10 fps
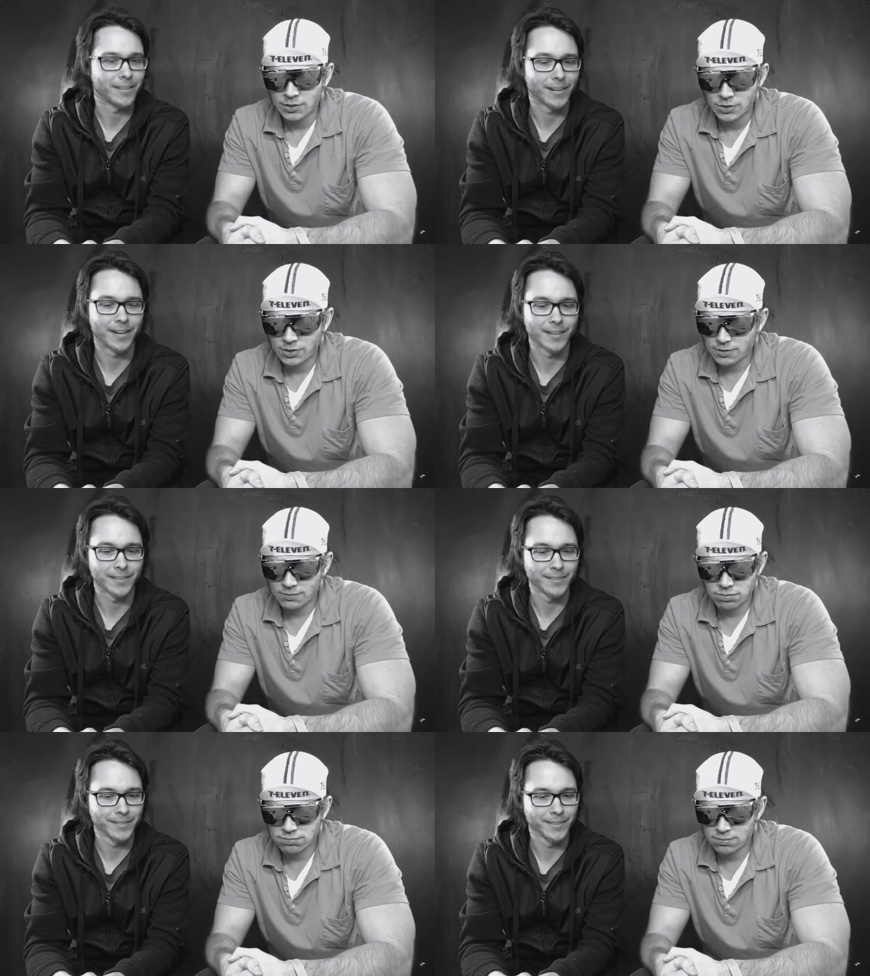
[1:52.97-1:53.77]
Speaker 1: Uh,
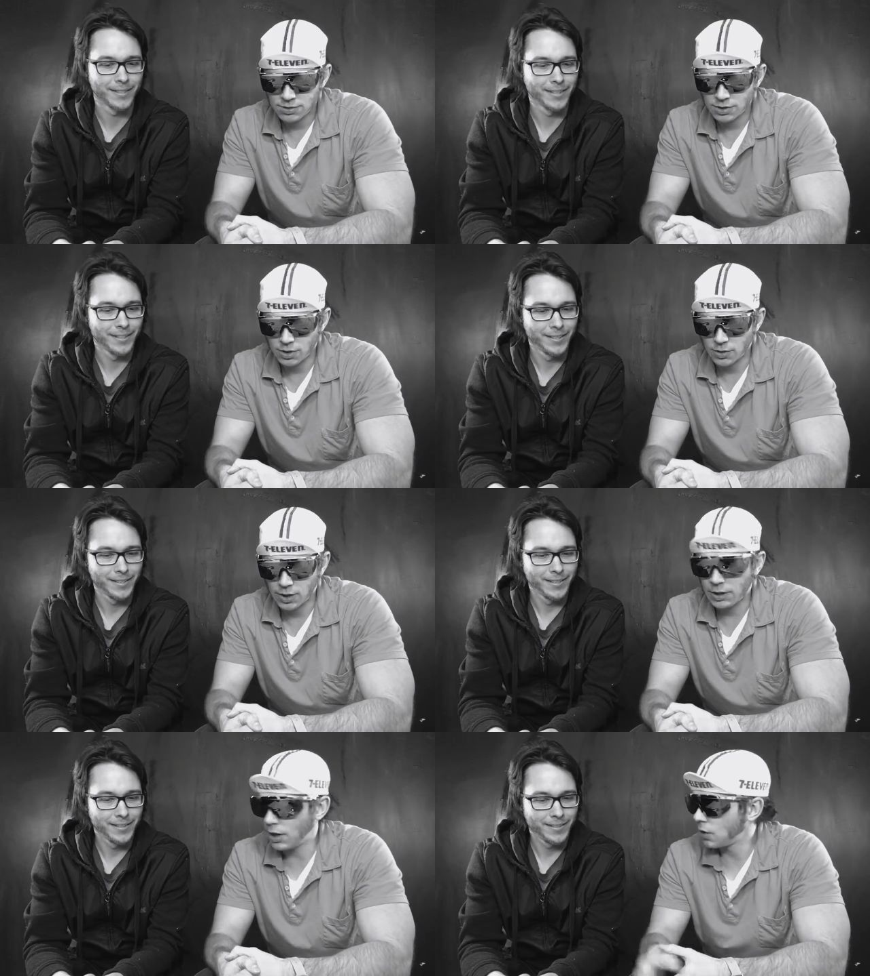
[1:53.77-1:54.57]

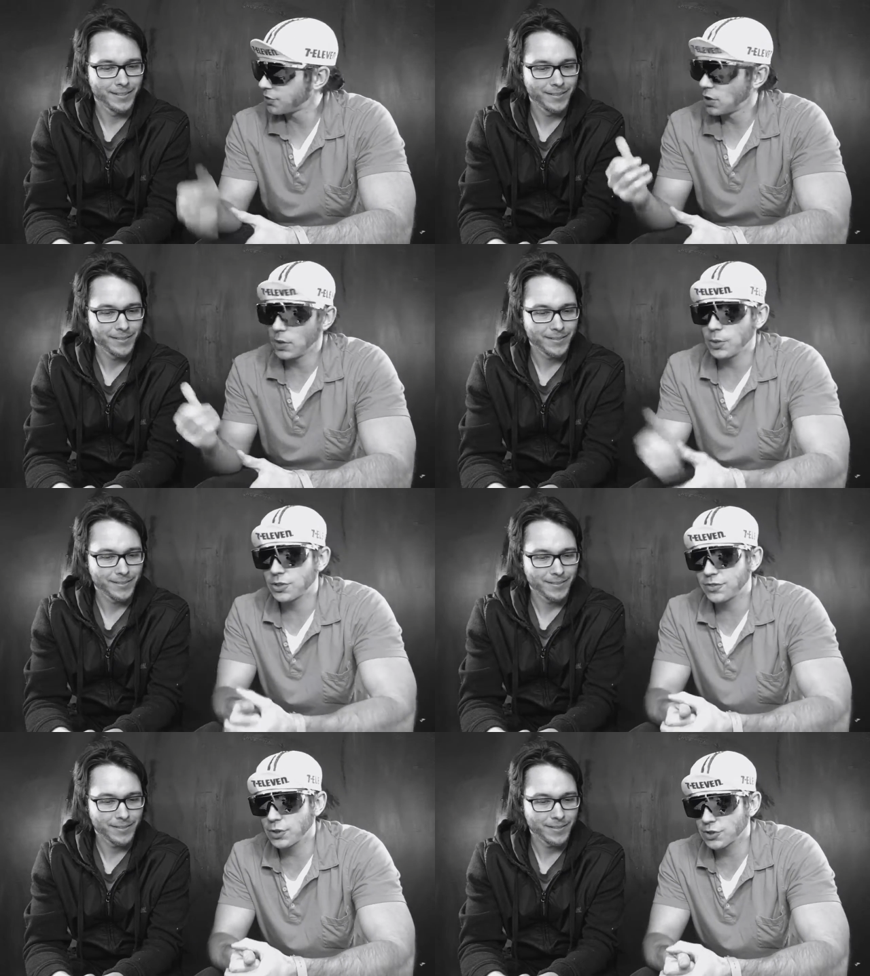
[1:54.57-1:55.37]
so also, it was
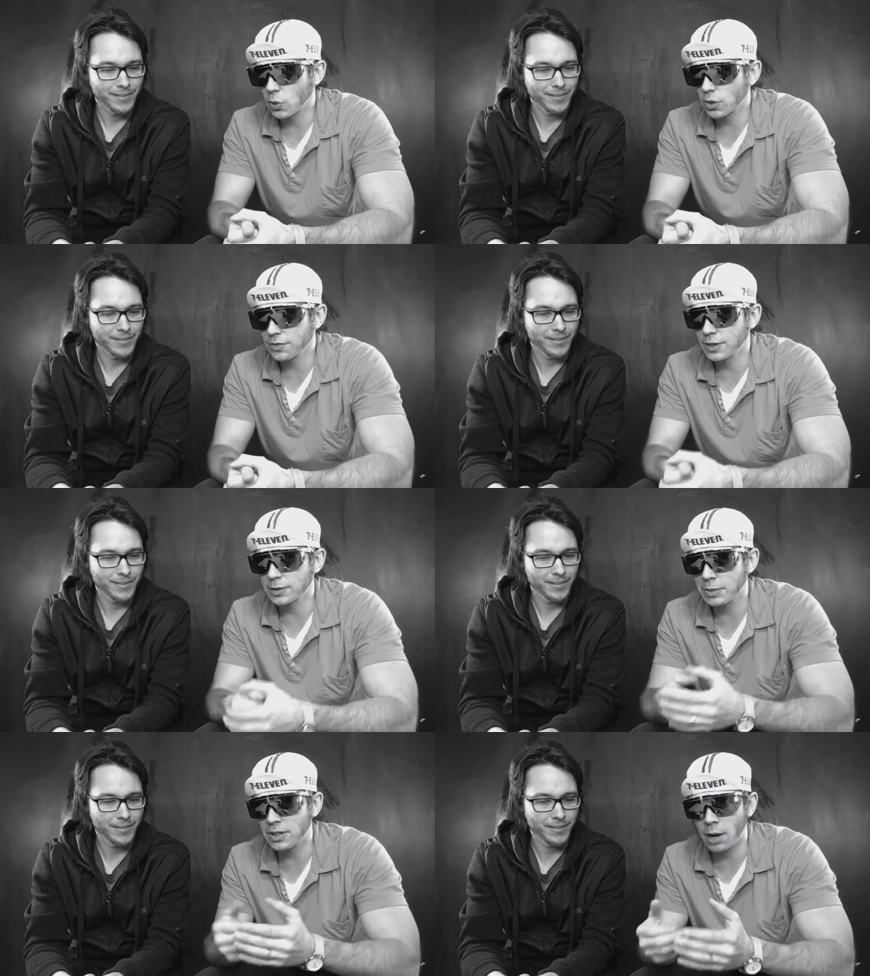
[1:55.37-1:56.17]
the first horror
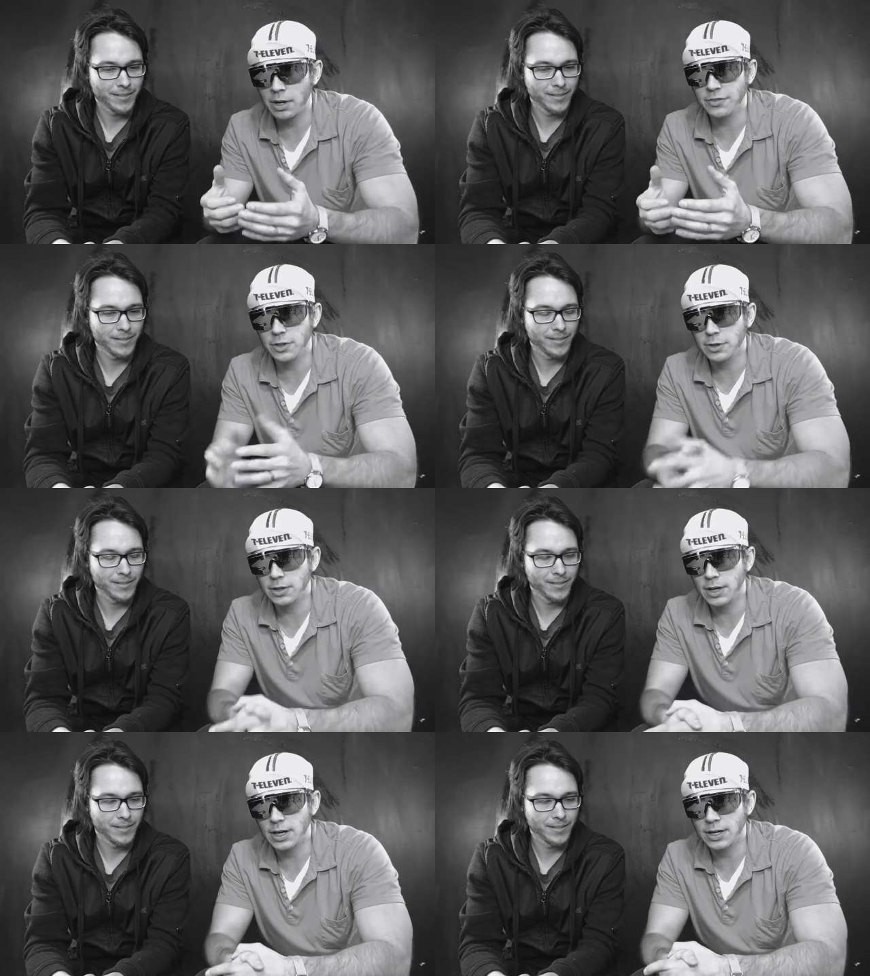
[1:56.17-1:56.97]
film to be nominated
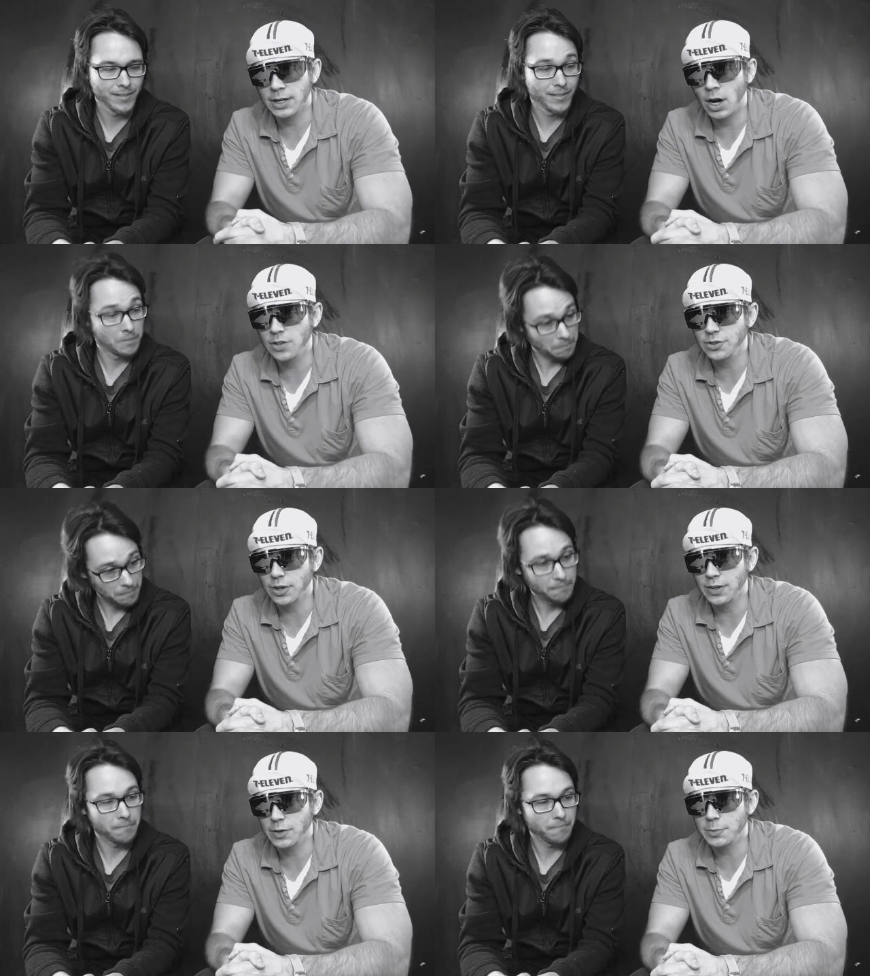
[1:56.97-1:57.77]
for uh, an Oscar.
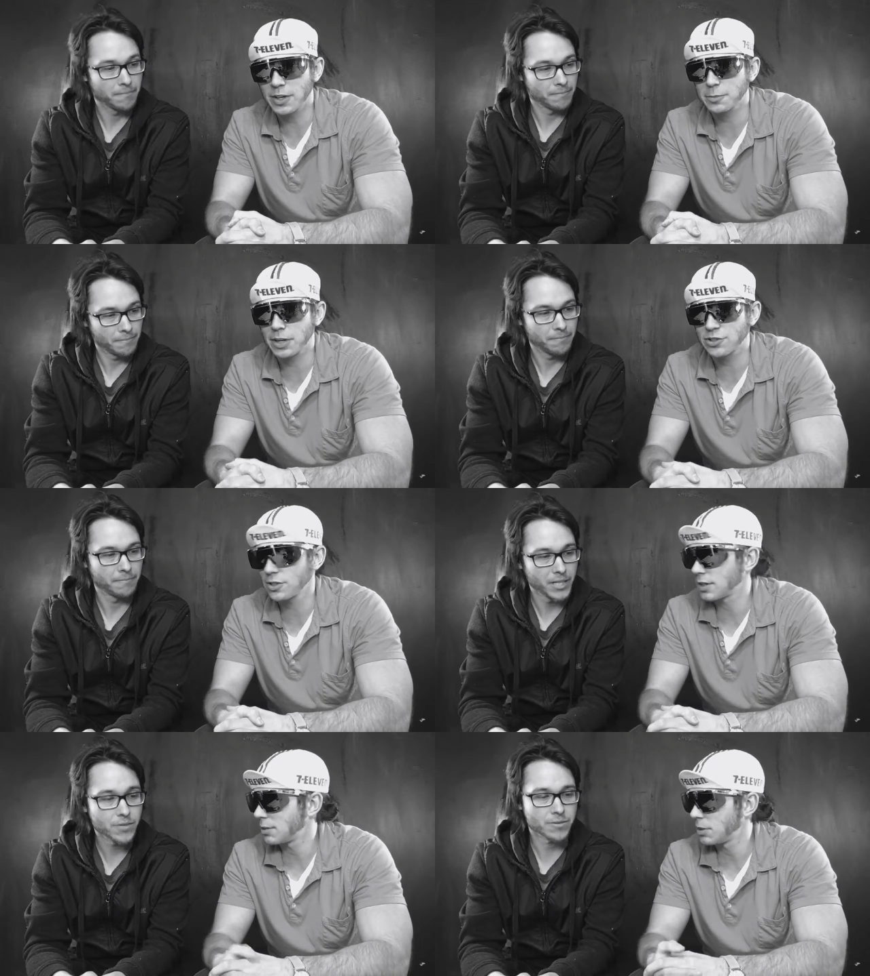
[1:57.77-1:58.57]
I think it was Best
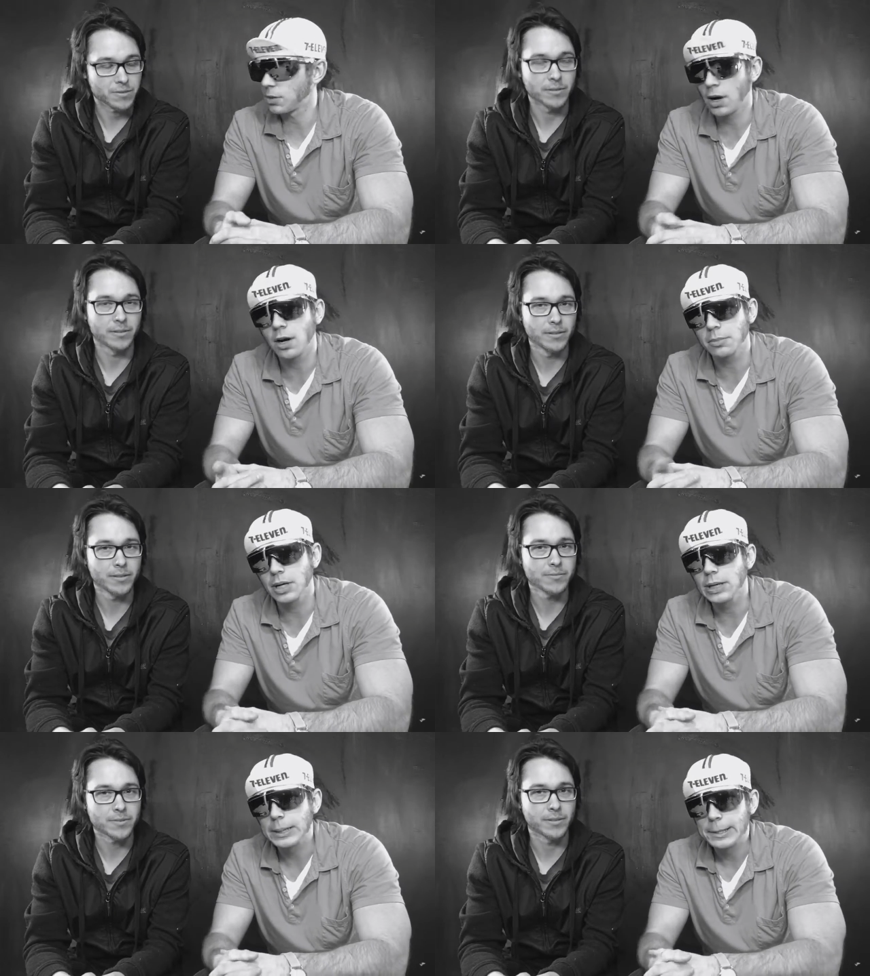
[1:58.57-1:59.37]
Picture. I could be wrong,
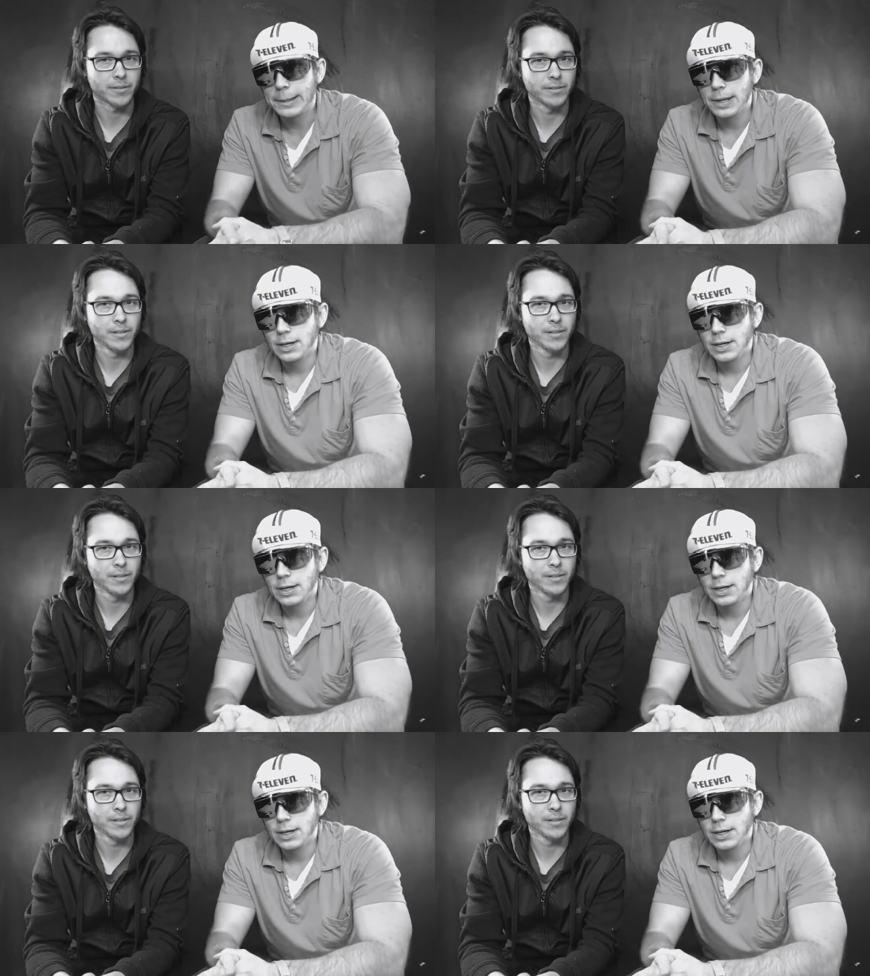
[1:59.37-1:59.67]
but. Interesting.